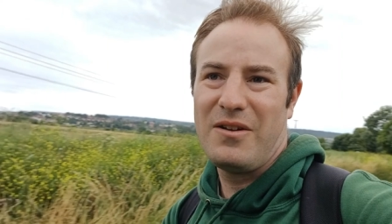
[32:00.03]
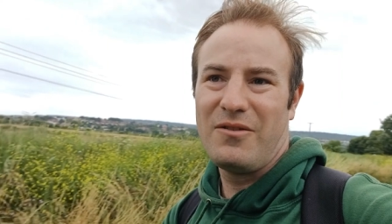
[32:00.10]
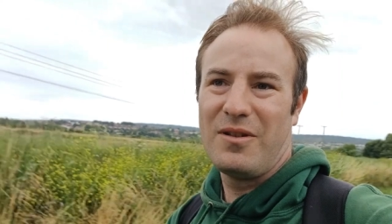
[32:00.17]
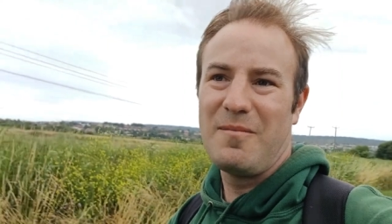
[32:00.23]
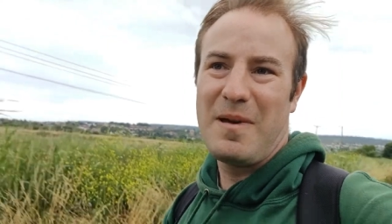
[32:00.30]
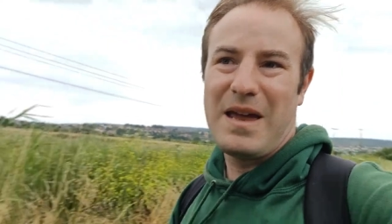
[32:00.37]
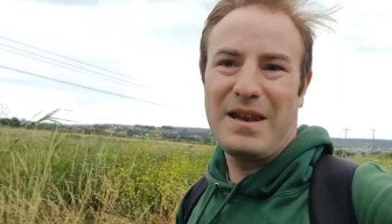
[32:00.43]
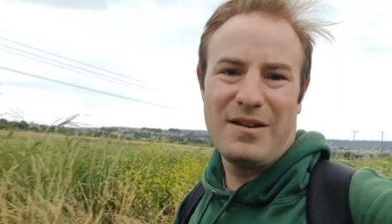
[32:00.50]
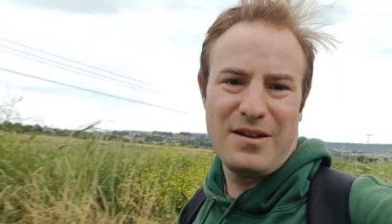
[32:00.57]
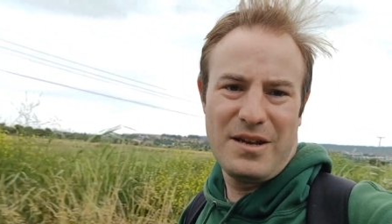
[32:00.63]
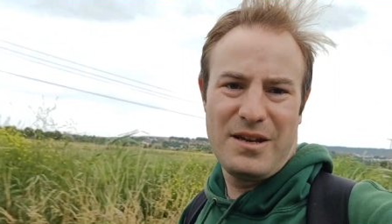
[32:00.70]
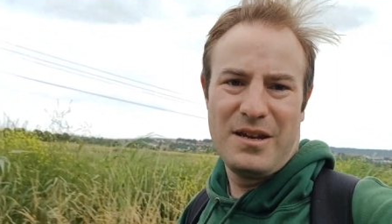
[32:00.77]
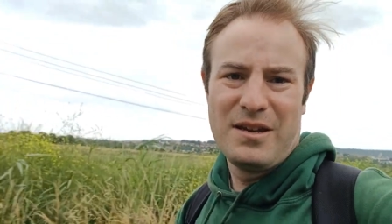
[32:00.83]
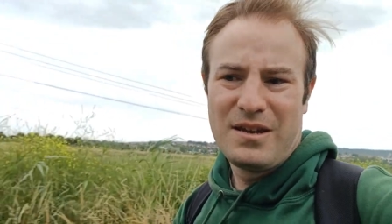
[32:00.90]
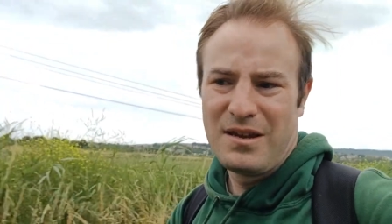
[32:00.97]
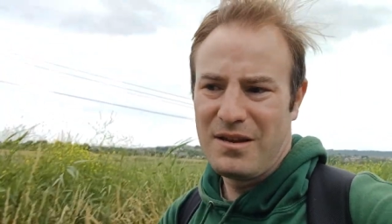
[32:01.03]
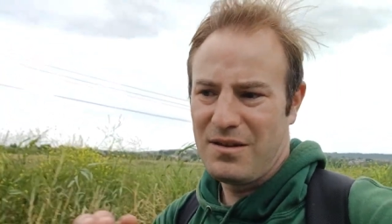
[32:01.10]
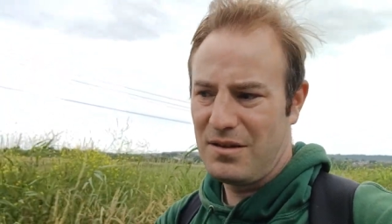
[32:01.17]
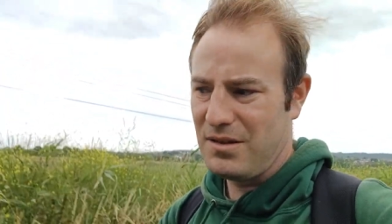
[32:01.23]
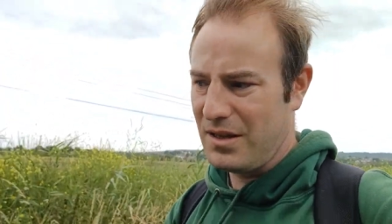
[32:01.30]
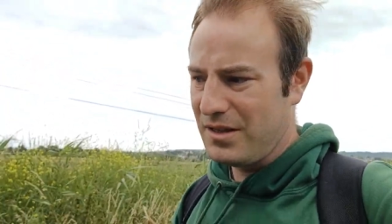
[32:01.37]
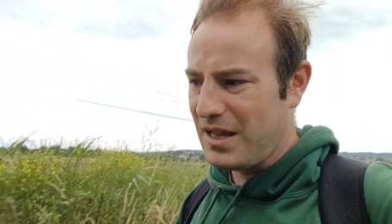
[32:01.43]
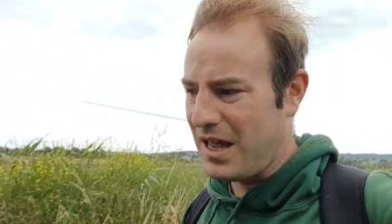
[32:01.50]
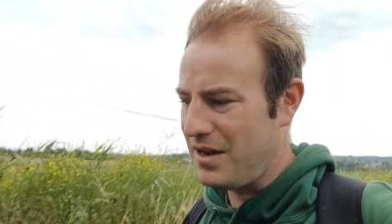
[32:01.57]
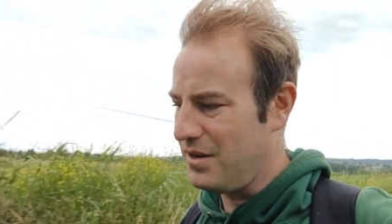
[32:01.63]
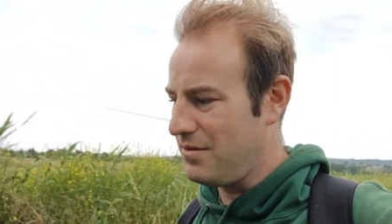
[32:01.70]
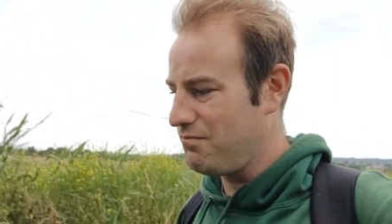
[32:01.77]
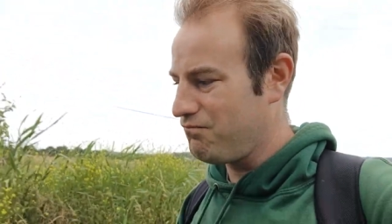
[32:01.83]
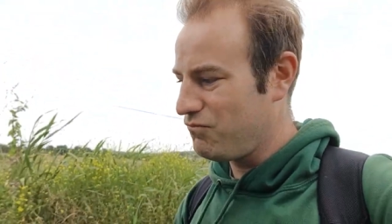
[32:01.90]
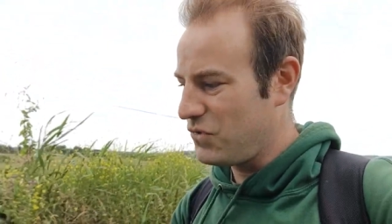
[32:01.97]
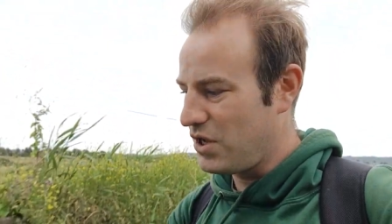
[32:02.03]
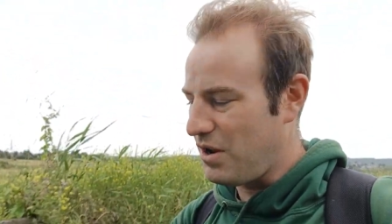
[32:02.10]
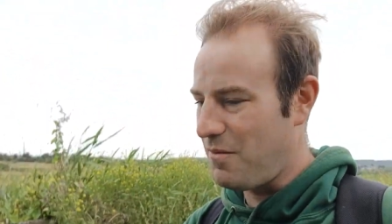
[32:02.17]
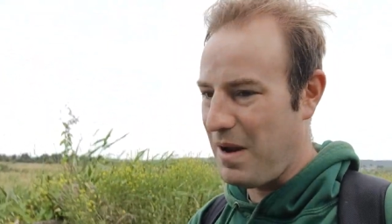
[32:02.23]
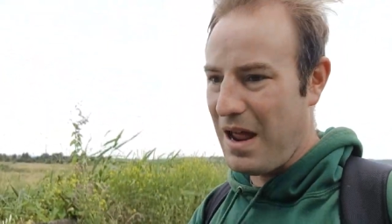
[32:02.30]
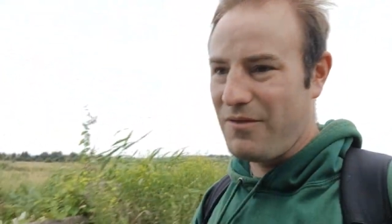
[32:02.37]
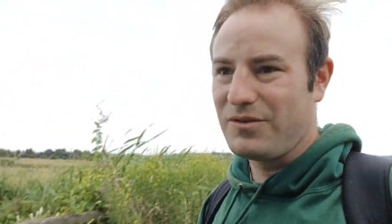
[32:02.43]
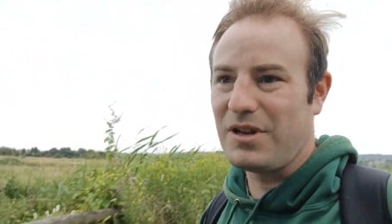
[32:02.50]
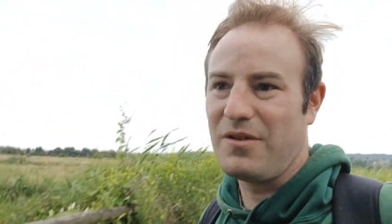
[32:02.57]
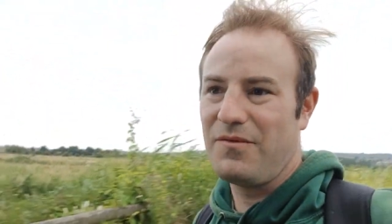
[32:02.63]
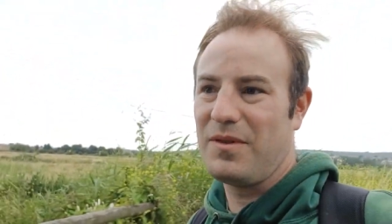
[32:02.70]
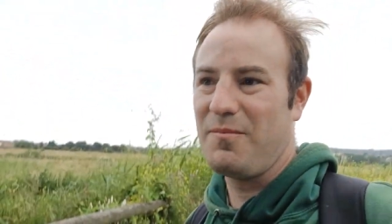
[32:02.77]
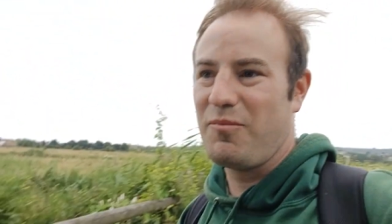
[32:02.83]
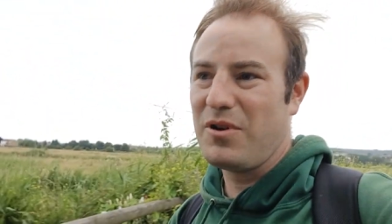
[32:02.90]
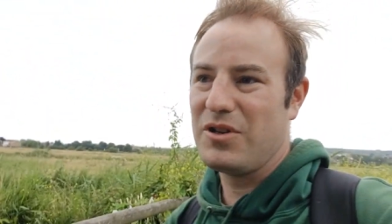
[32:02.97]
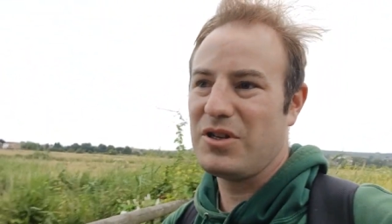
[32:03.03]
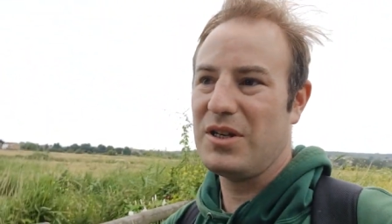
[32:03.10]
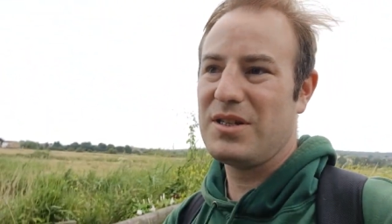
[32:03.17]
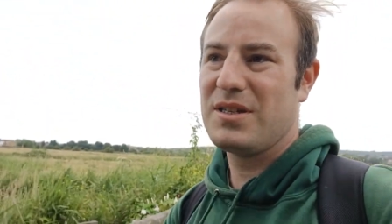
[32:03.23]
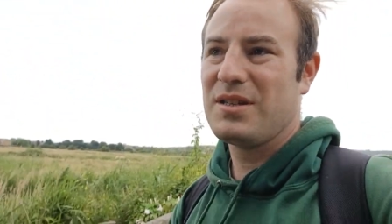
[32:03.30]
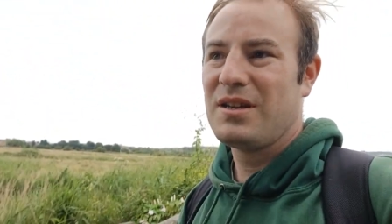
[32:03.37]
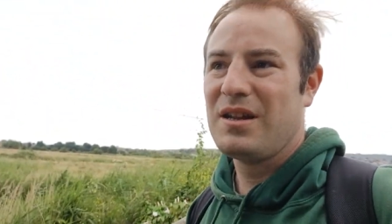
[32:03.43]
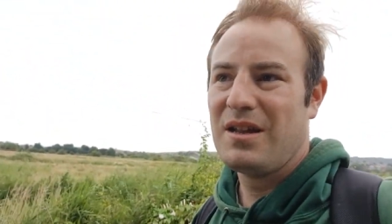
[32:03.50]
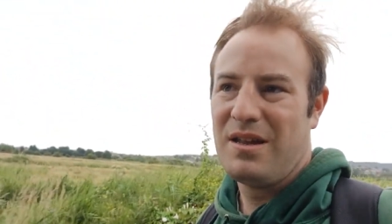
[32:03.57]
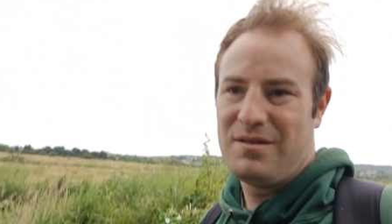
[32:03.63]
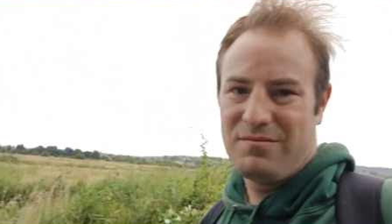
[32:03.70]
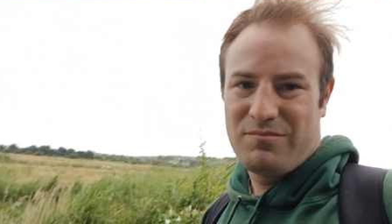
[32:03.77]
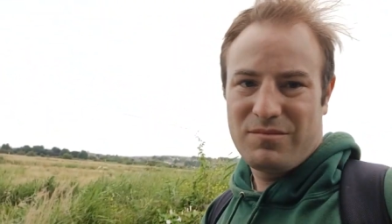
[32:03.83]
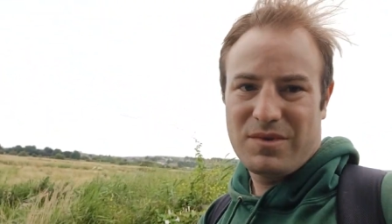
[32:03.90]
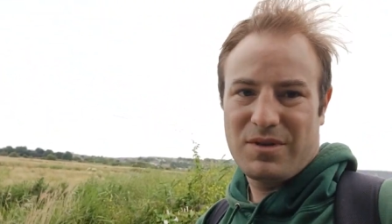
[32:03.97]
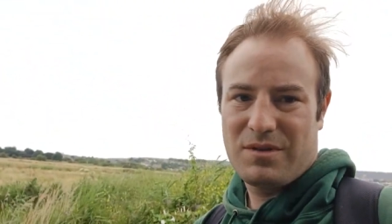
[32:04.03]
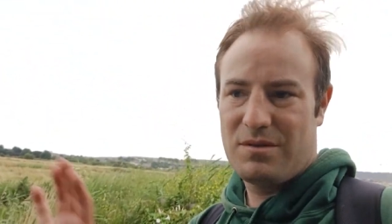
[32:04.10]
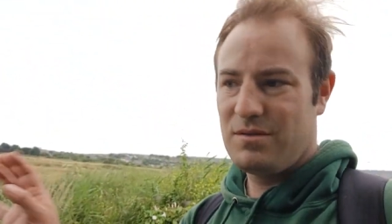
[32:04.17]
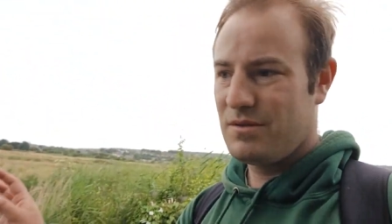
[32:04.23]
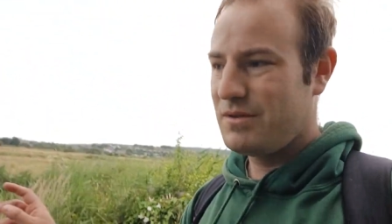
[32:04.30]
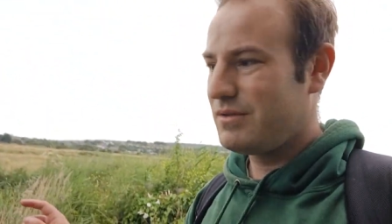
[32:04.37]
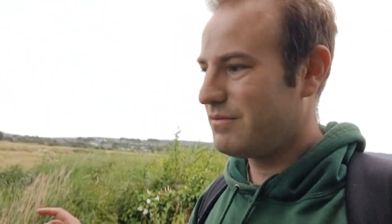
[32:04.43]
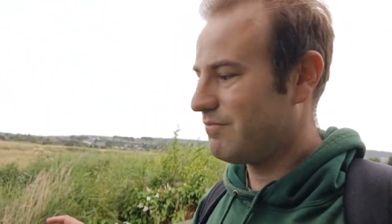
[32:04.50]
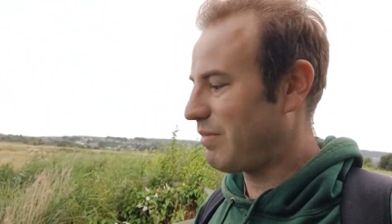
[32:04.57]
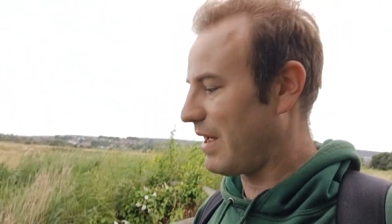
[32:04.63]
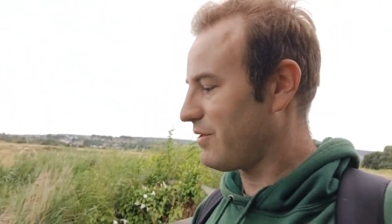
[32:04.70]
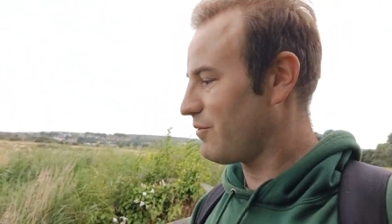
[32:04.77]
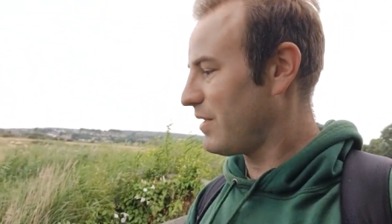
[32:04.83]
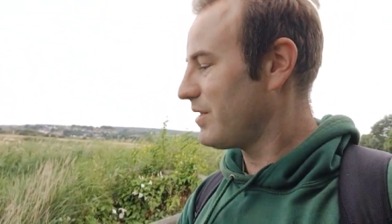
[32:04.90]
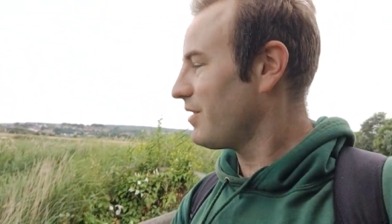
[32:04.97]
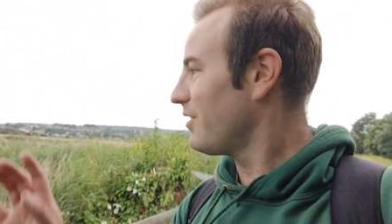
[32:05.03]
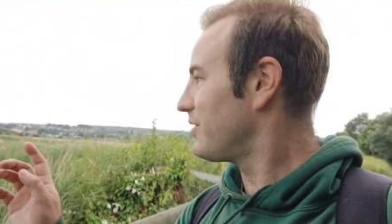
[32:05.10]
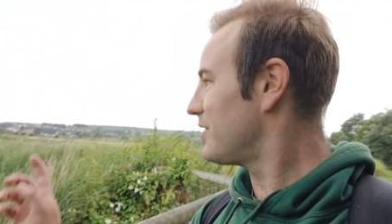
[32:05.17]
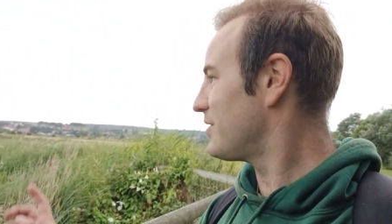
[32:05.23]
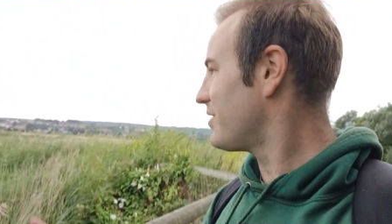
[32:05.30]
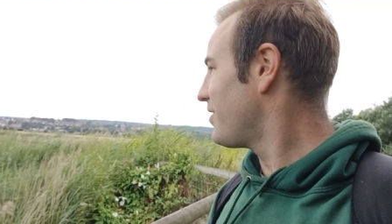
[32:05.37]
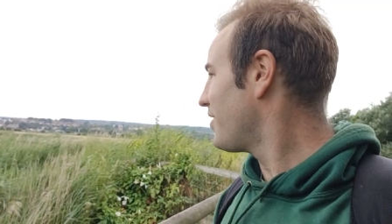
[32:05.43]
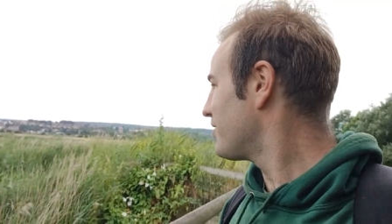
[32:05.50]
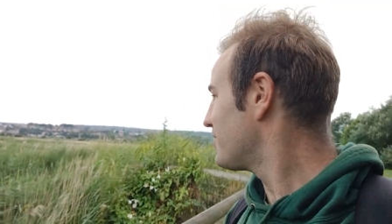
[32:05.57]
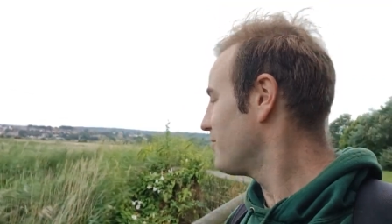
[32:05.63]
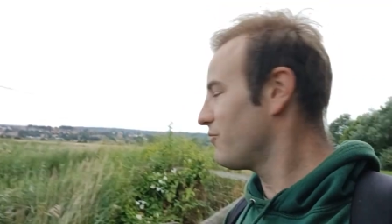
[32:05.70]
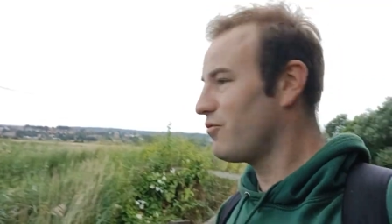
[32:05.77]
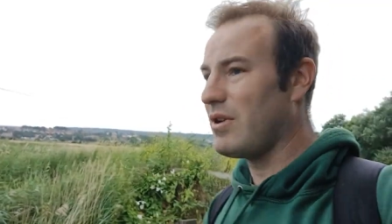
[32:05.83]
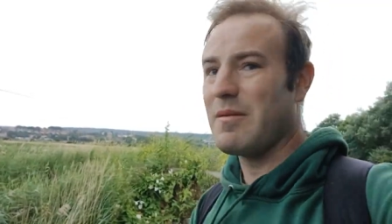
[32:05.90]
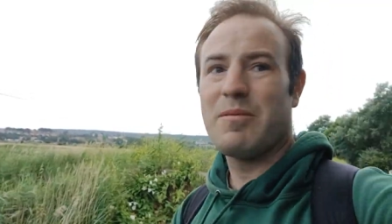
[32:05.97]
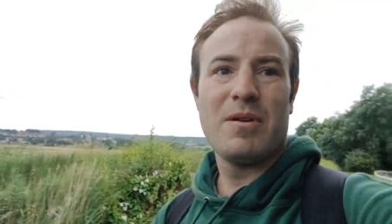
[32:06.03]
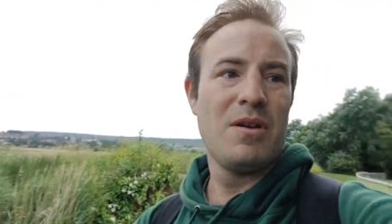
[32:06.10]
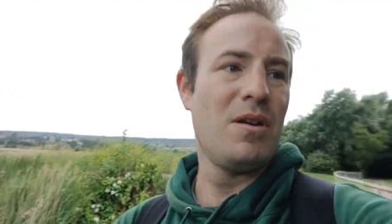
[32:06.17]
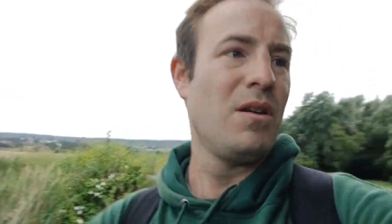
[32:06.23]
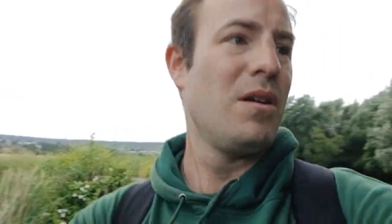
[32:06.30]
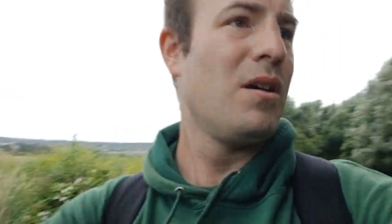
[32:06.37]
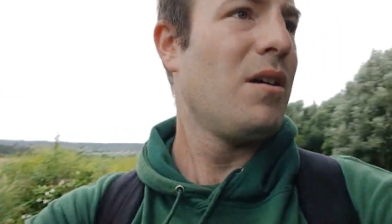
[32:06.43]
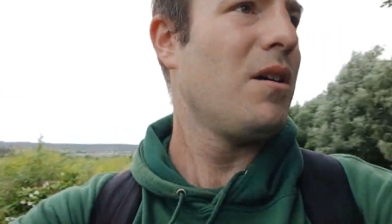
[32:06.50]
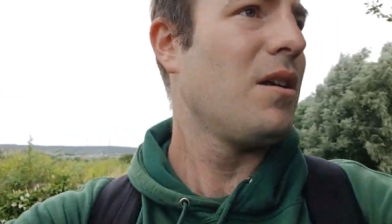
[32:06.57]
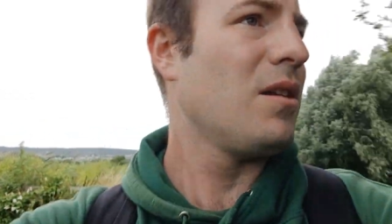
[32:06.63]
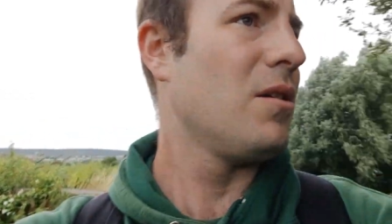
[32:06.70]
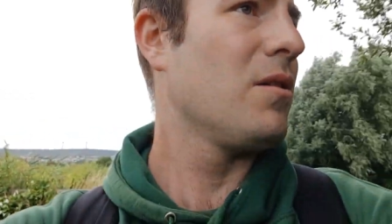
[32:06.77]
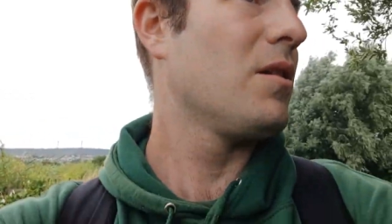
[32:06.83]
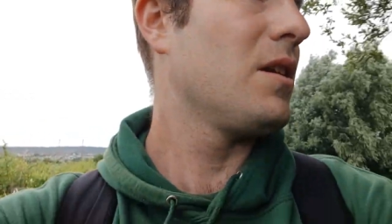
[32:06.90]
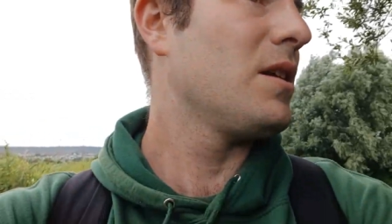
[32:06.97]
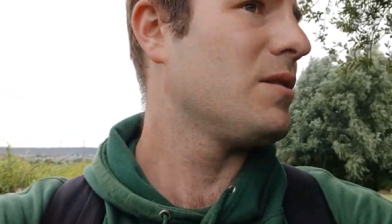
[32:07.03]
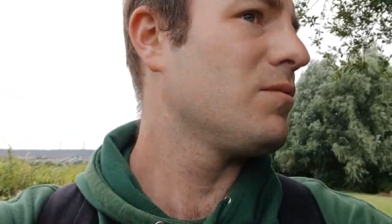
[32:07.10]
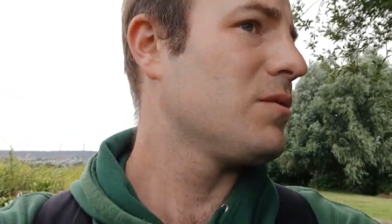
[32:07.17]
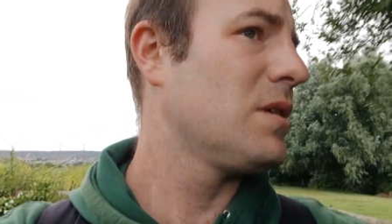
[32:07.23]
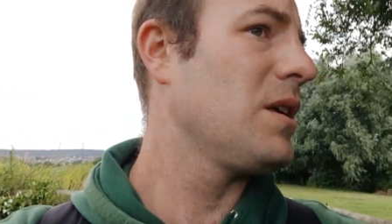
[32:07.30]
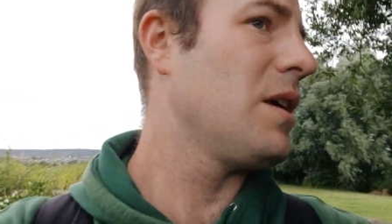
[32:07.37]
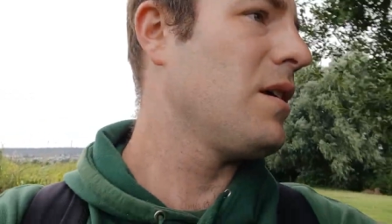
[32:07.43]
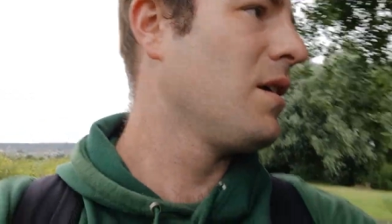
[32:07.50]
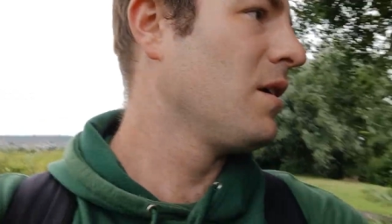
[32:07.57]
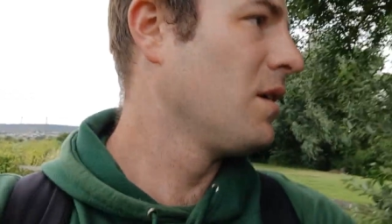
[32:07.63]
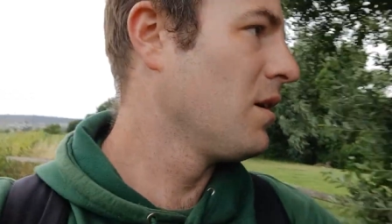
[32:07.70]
on the main line and then you go round over the bridges and back to where you started. It's a nice little trip. Look at this, what's here?